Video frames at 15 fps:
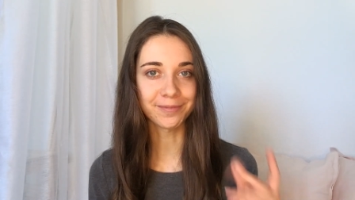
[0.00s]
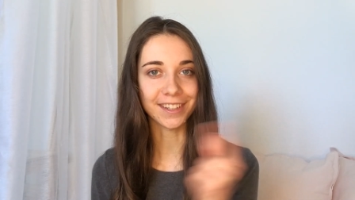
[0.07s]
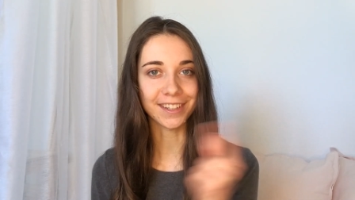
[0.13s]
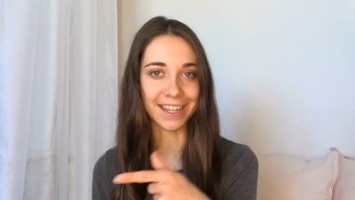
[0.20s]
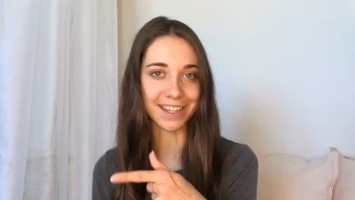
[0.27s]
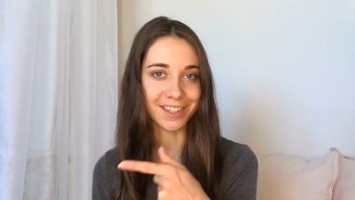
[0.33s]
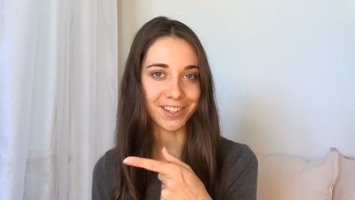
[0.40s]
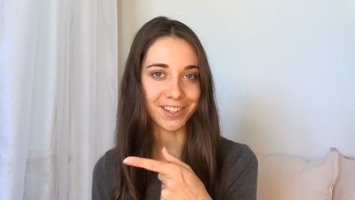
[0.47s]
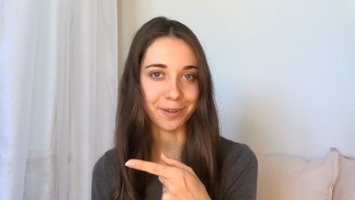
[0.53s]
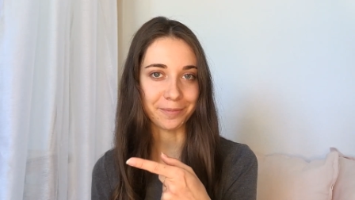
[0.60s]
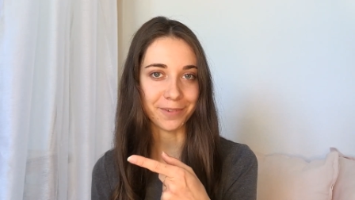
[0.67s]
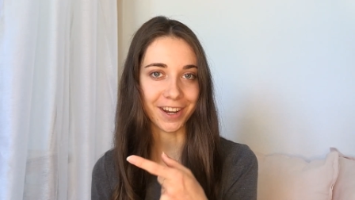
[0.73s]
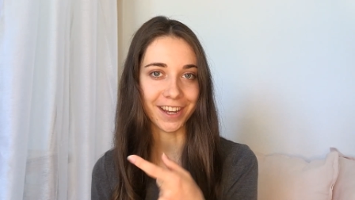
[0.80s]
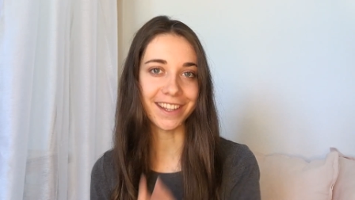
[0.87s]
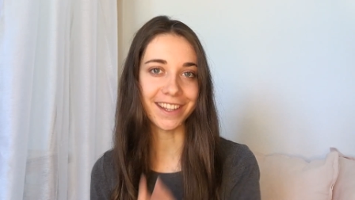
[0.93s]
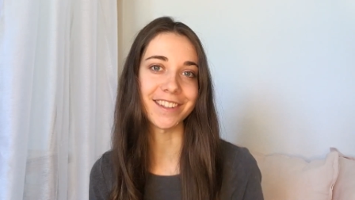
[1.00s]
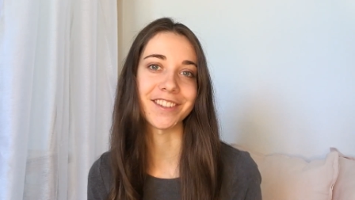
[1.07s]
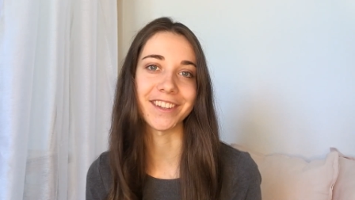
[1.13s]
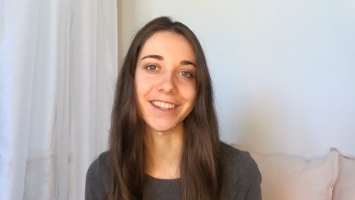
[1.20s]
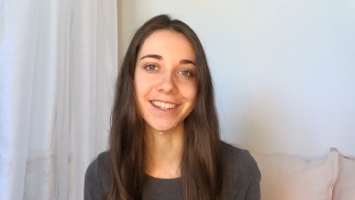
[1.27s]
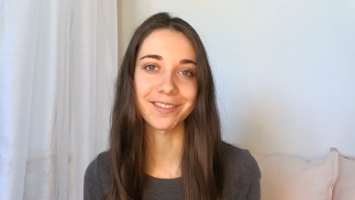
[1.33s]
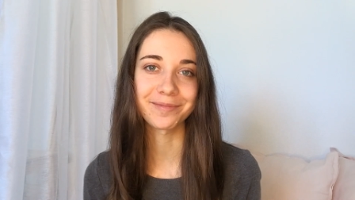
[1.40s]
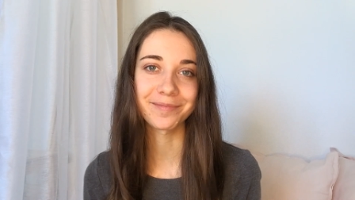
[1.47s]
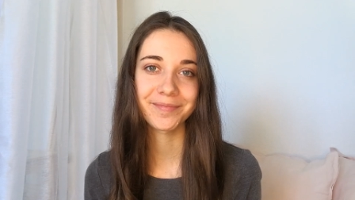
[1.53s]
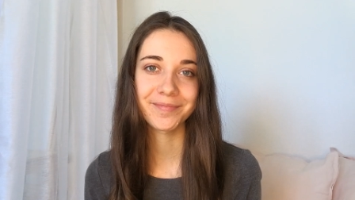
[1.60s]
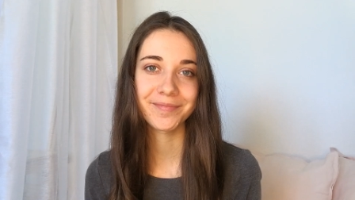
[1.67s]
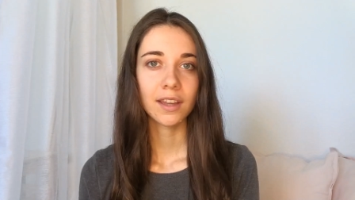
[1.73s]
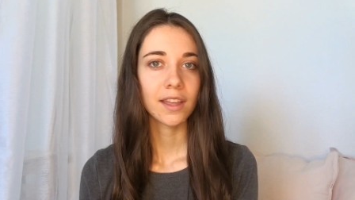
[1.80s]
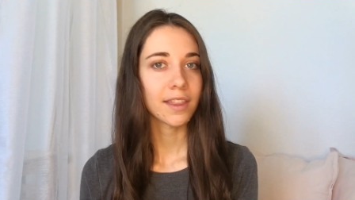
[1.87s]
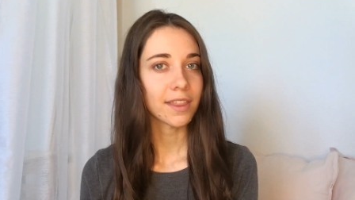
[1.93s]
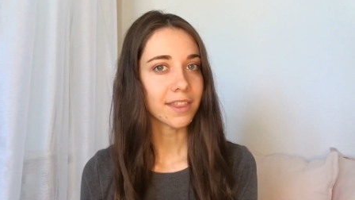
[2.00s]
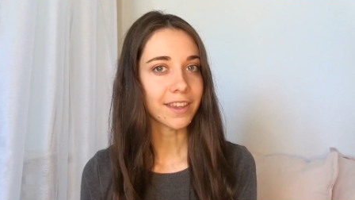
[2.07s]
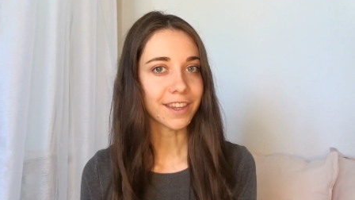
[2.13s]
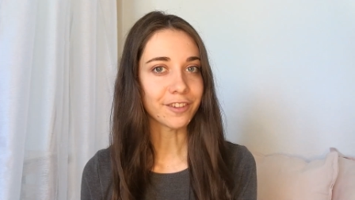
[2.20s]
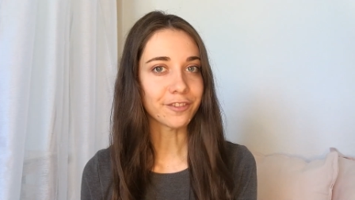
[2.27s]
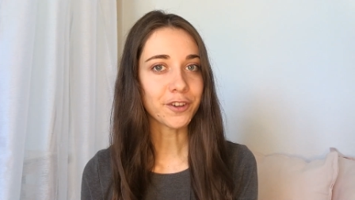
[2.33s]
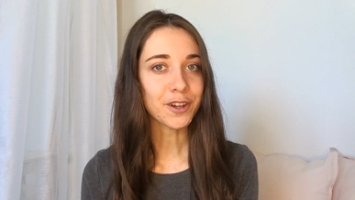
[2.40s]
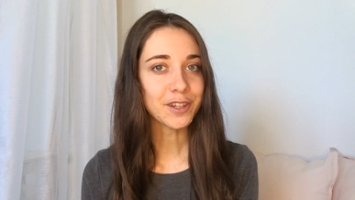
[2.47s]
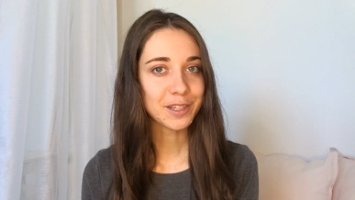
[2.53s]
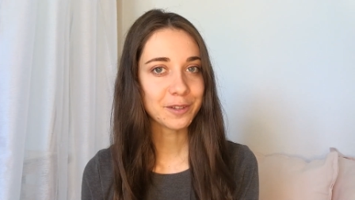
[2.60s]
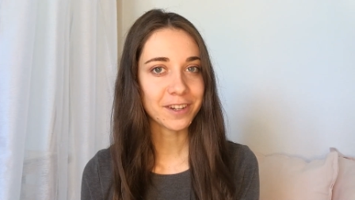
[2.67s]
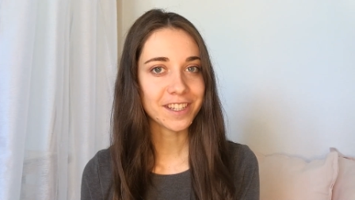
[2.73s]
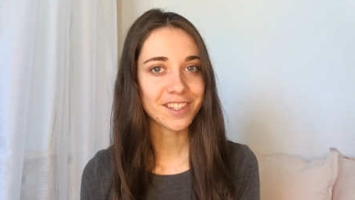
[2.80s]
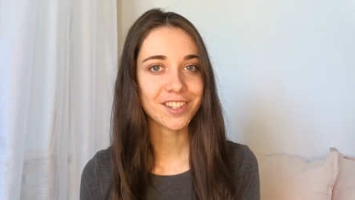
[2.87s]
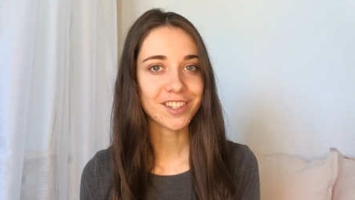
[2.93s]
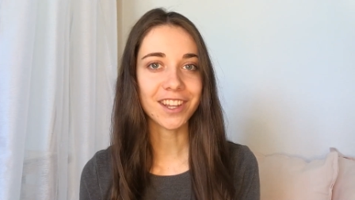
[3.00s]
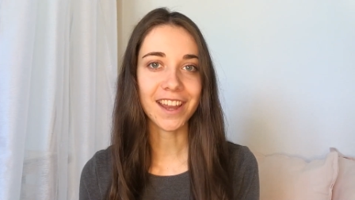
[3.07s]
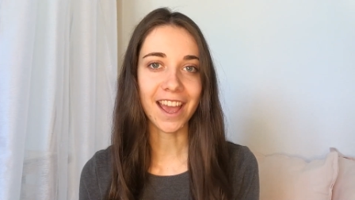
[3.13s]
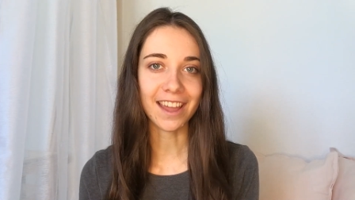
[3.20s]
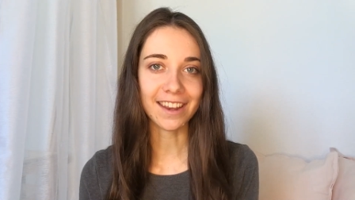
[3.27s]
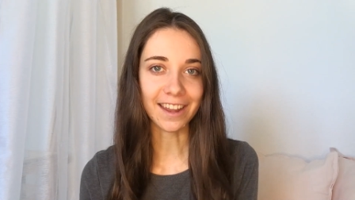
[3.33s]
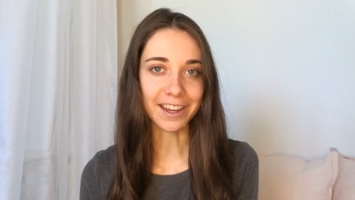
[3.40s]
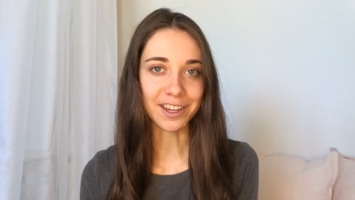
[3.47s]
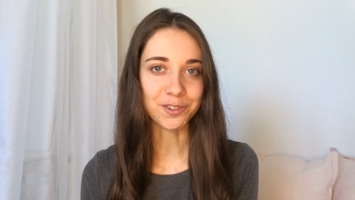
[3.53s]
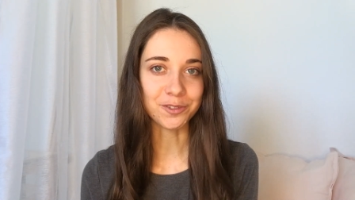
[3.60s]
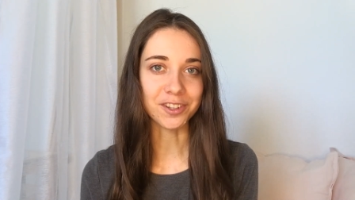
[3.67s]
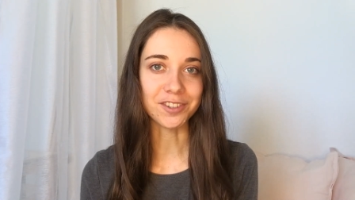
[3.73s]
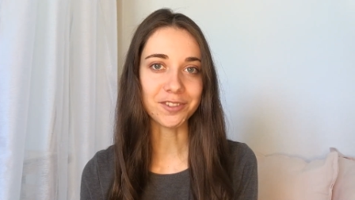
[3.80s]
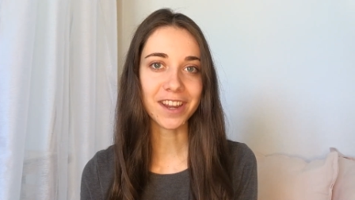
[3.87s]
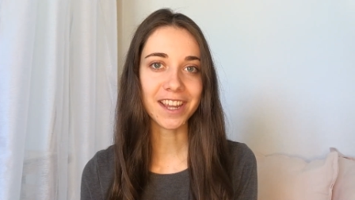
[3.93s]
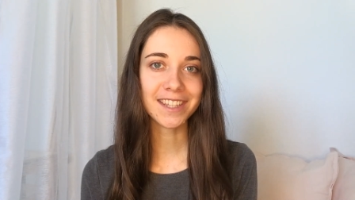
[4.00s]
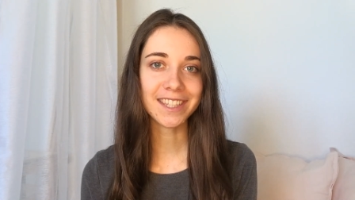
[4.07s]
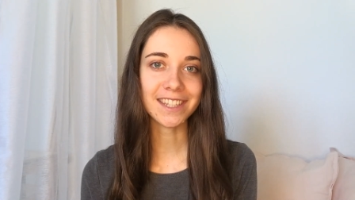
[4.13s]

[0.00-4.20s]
let's jump right into it. The first question I'd like to address